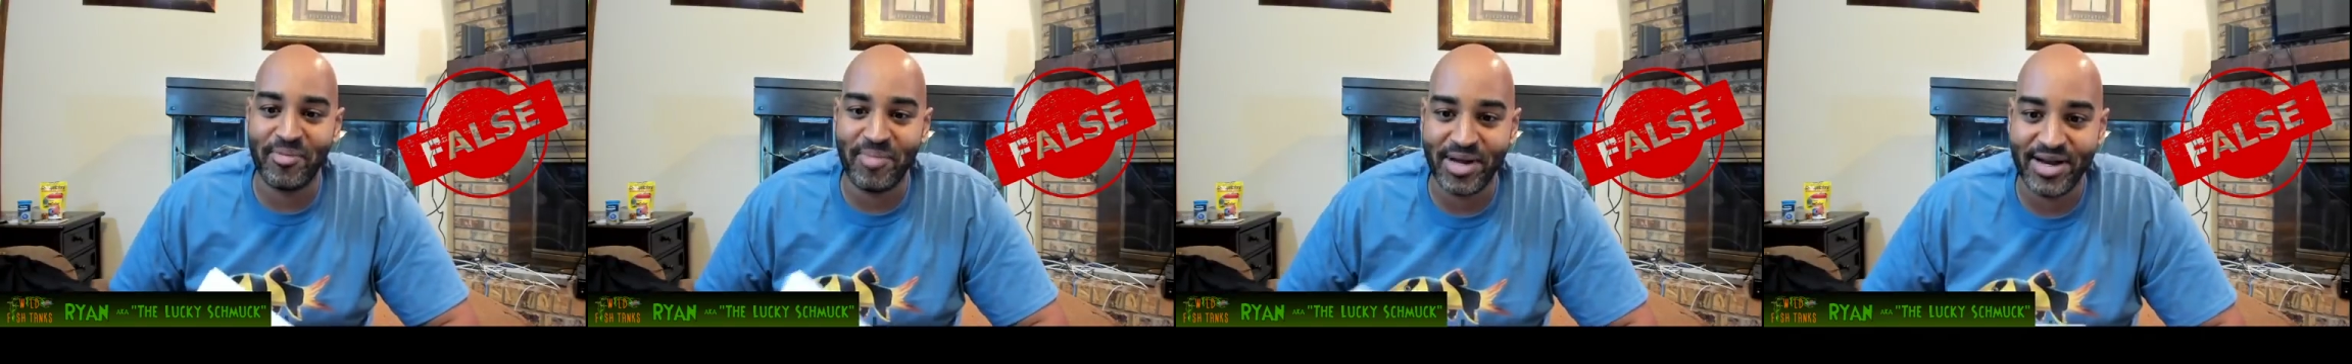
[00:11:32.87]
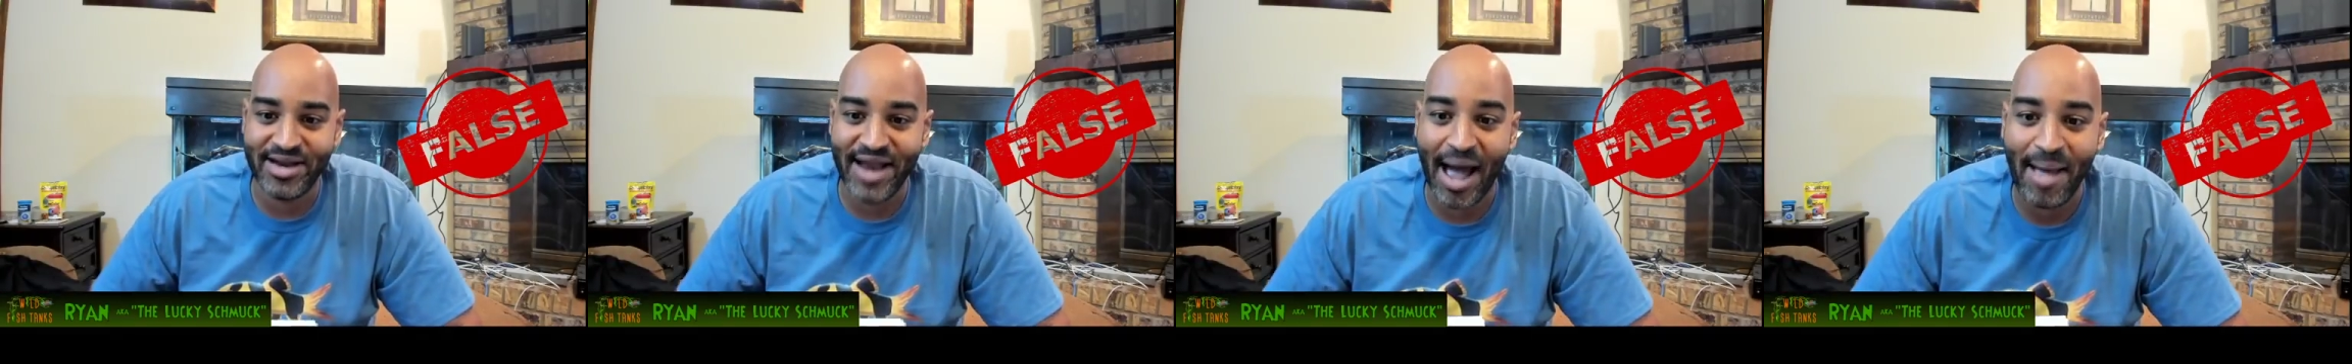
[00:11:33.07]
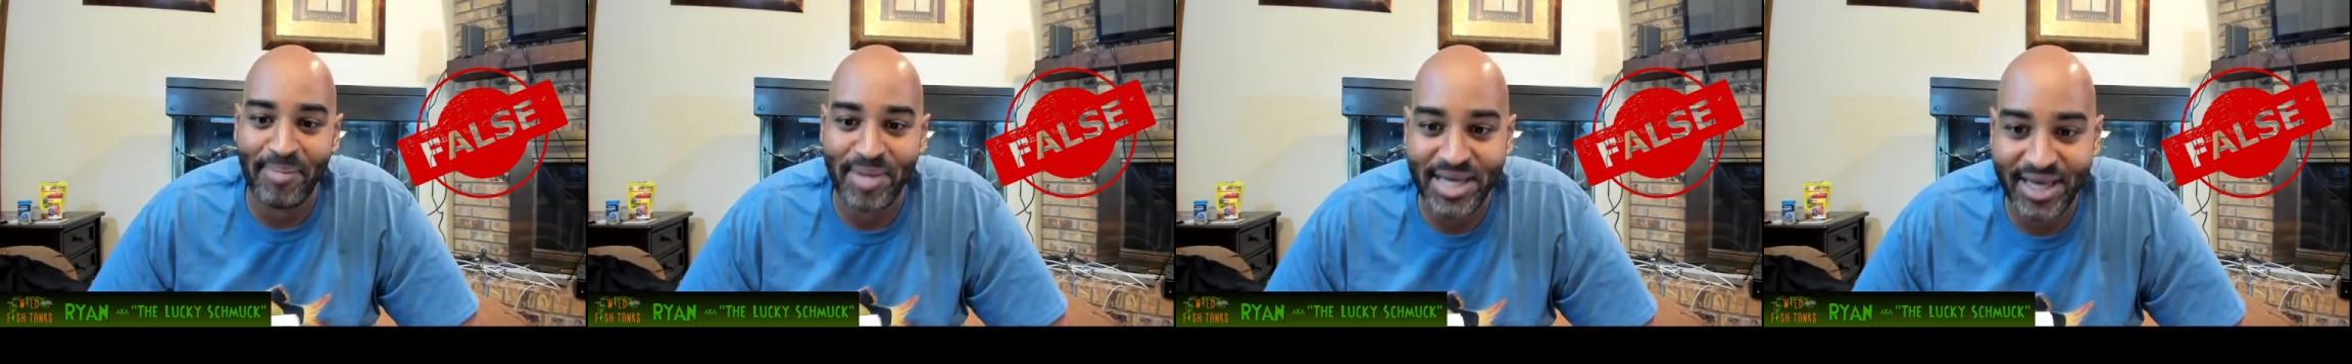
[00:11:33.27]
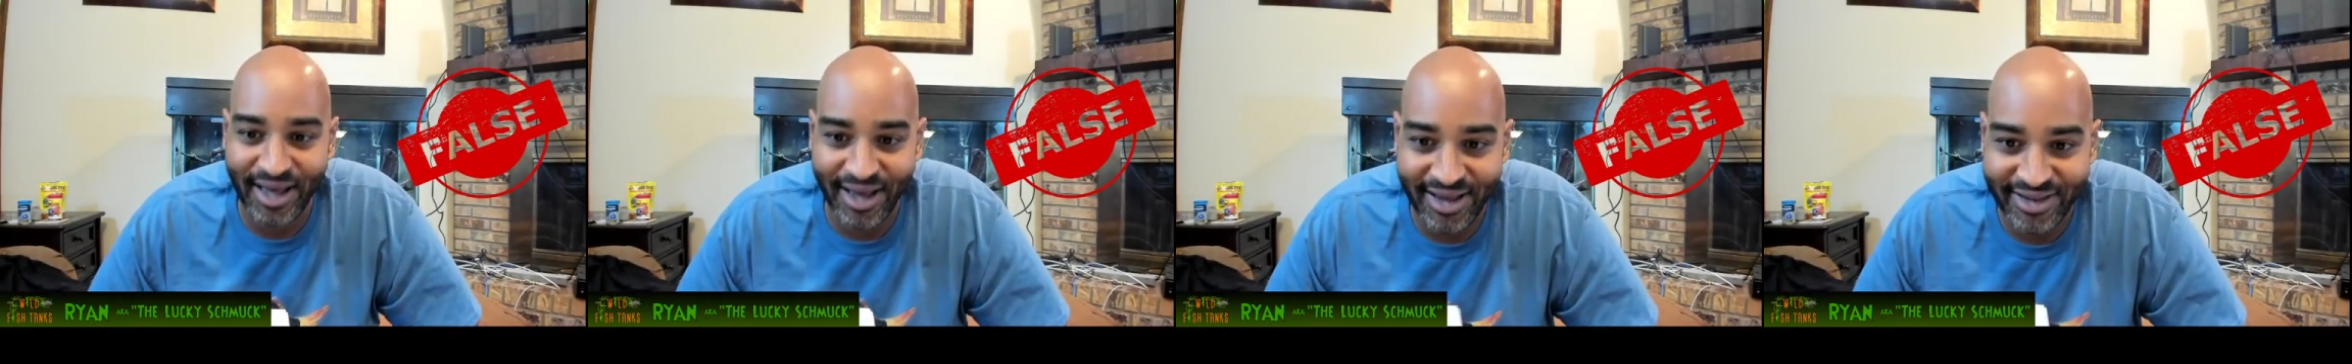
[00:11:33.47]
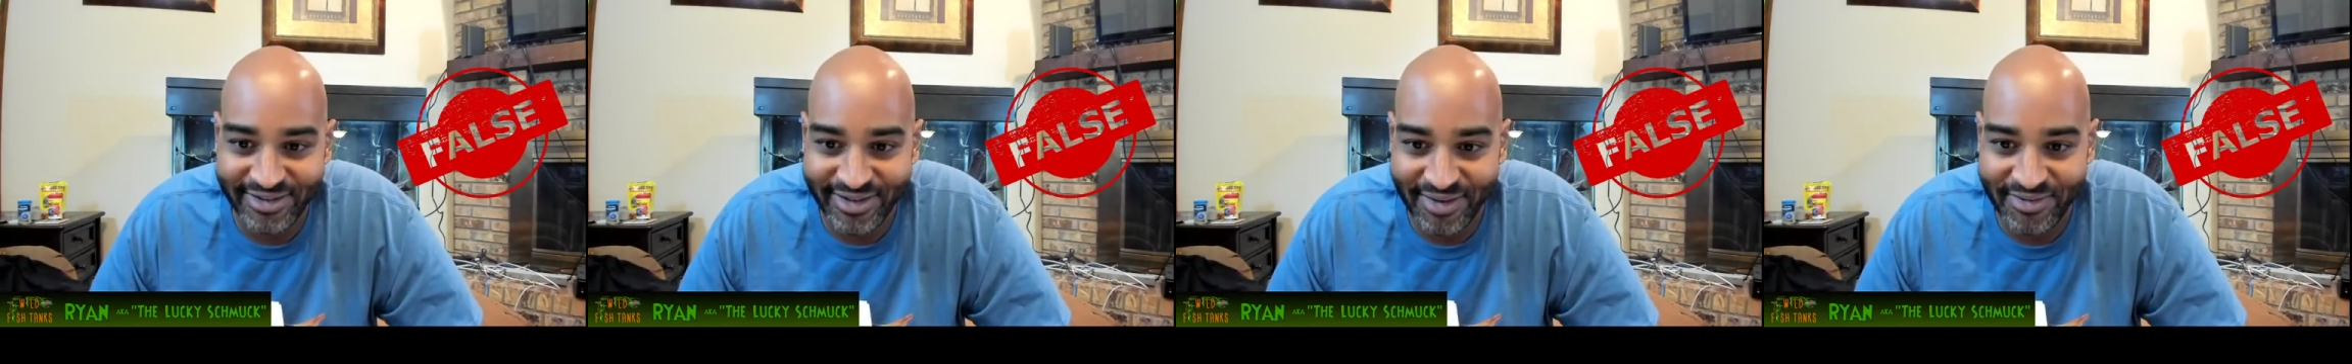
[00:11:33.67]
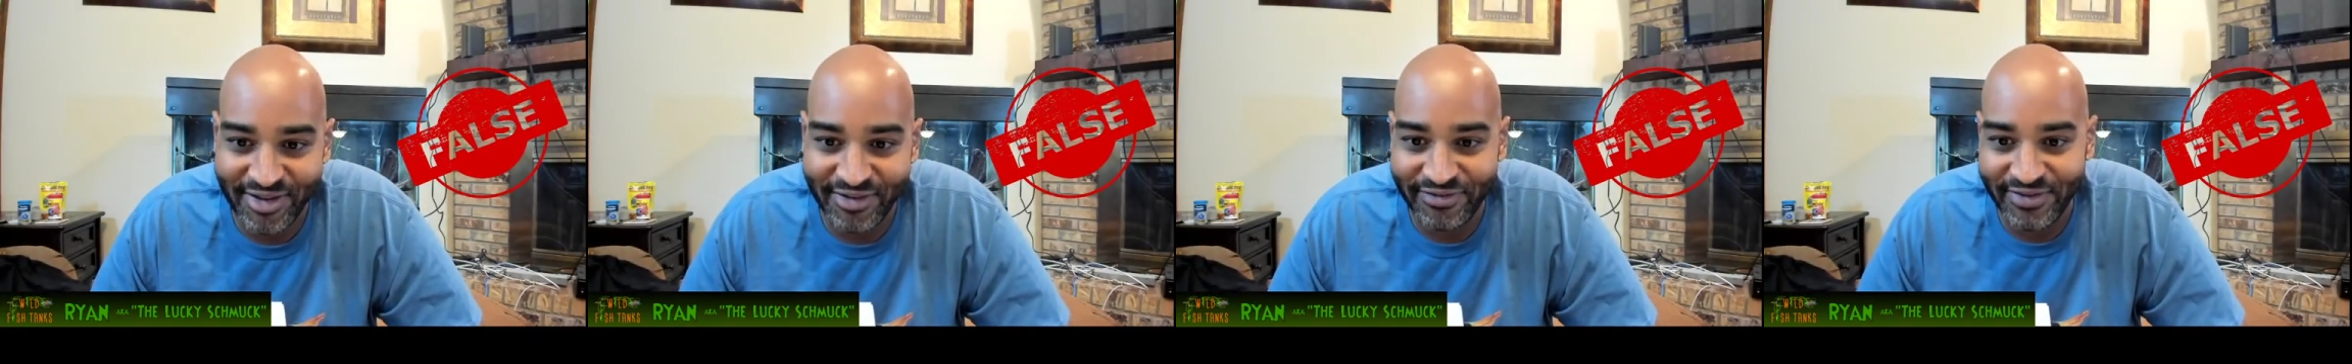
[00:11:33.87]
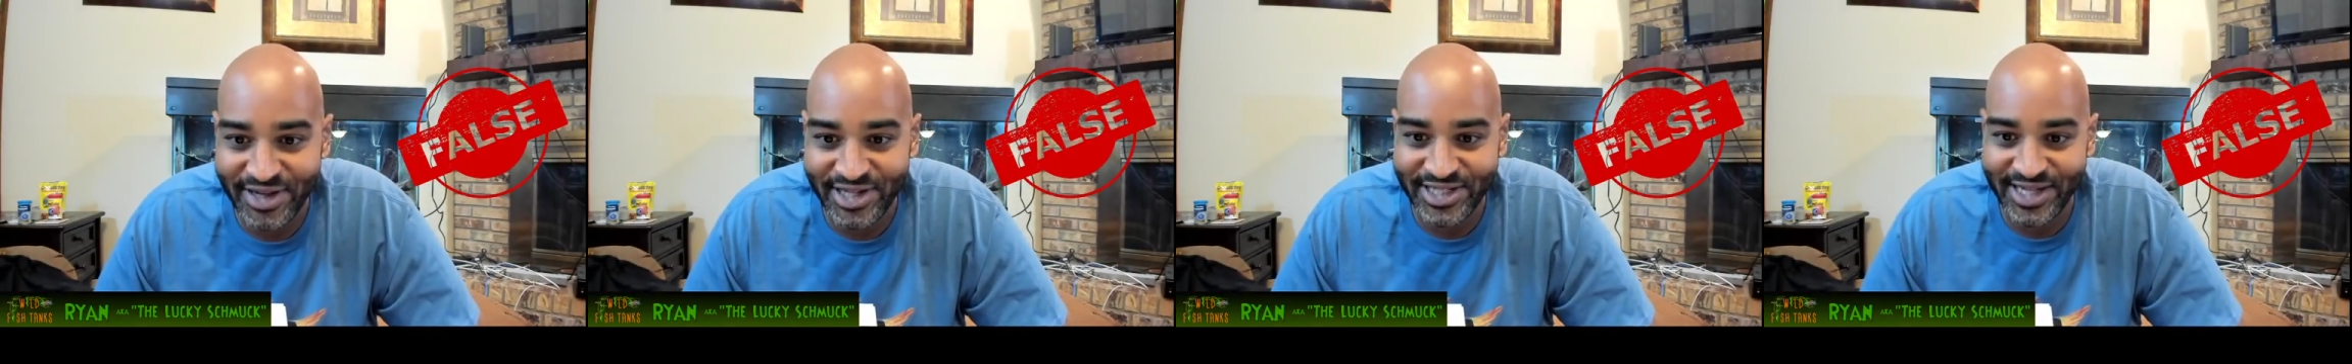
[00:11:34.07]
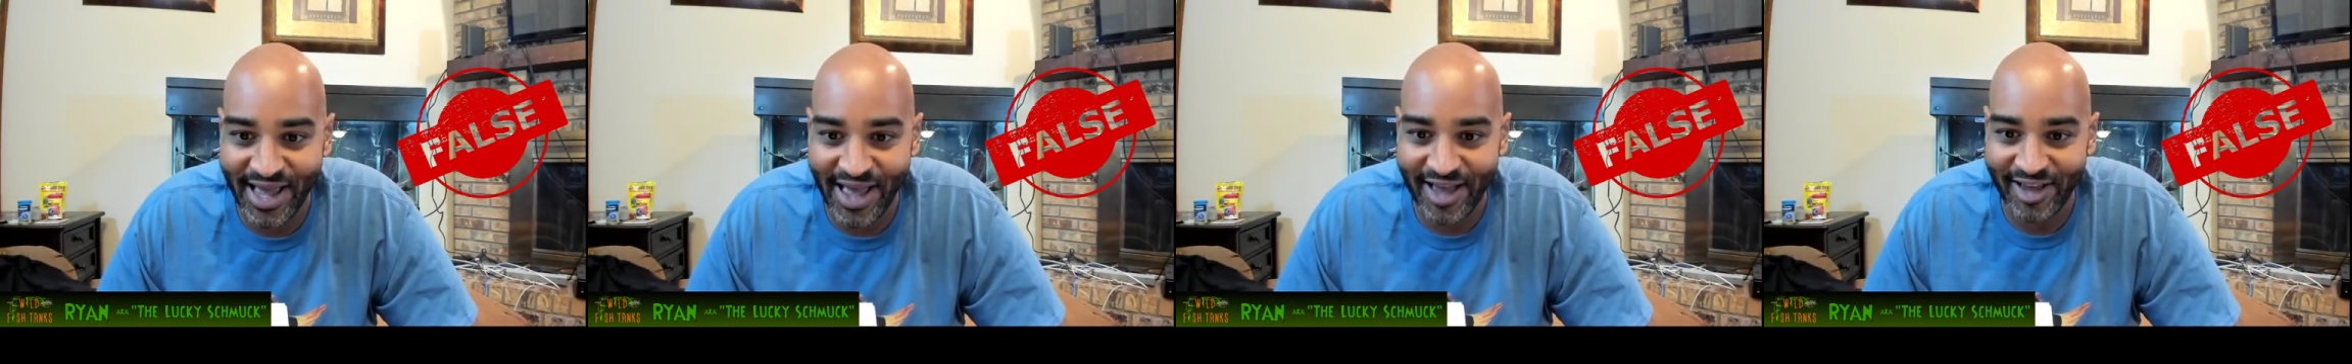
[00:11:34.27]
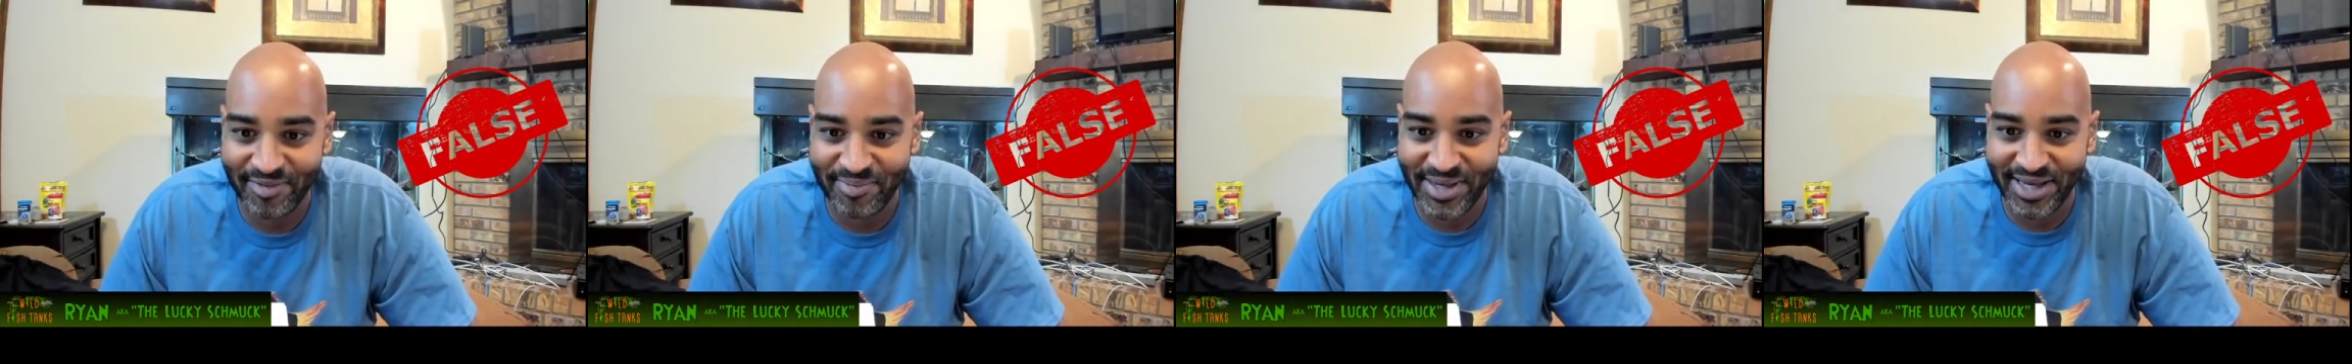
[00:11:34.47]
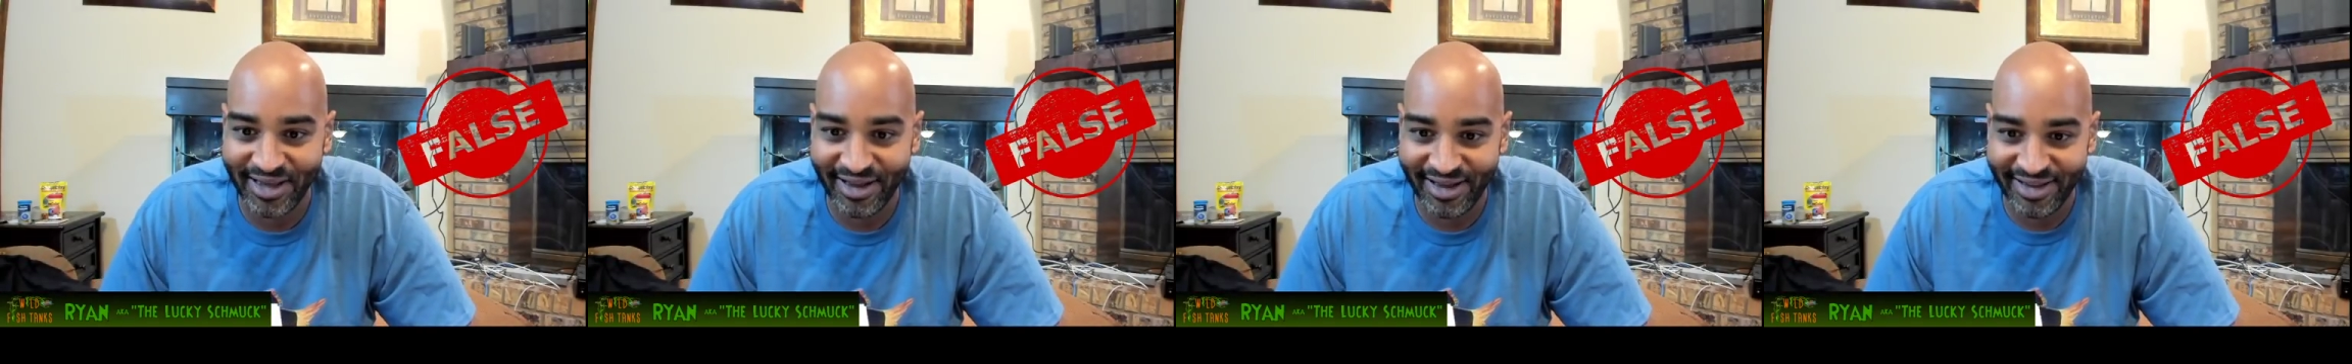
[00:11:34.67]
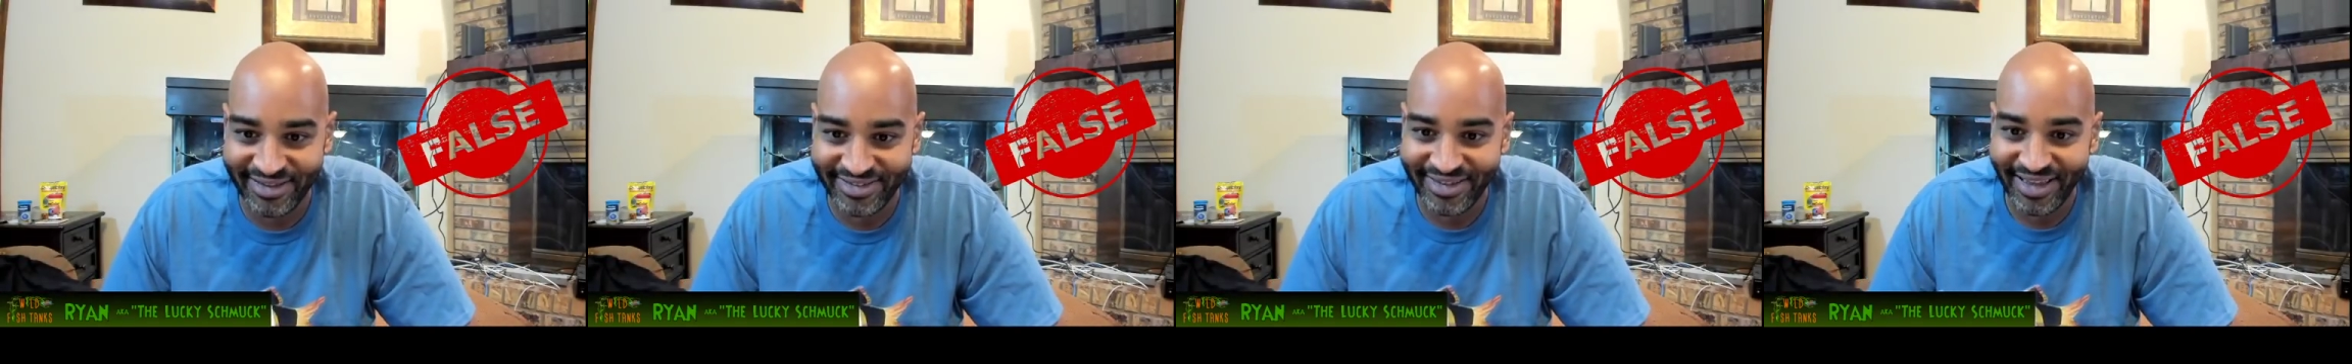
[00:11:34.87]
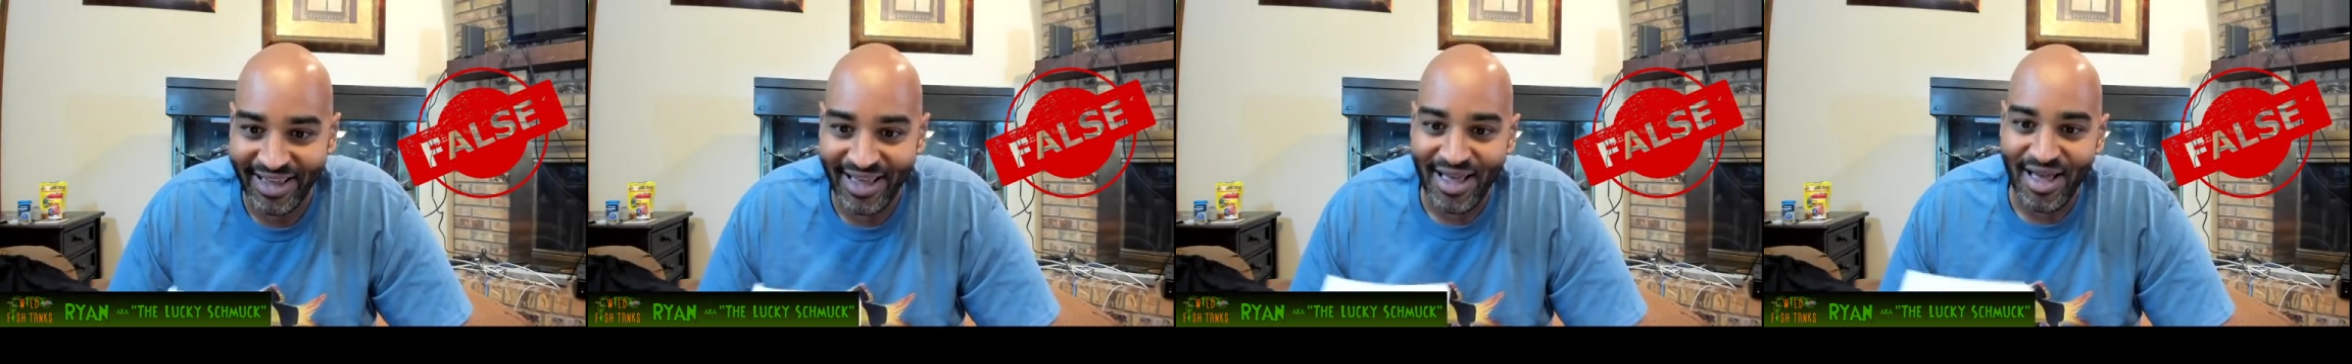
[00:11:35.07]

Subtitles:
but not because of the fish tanks, because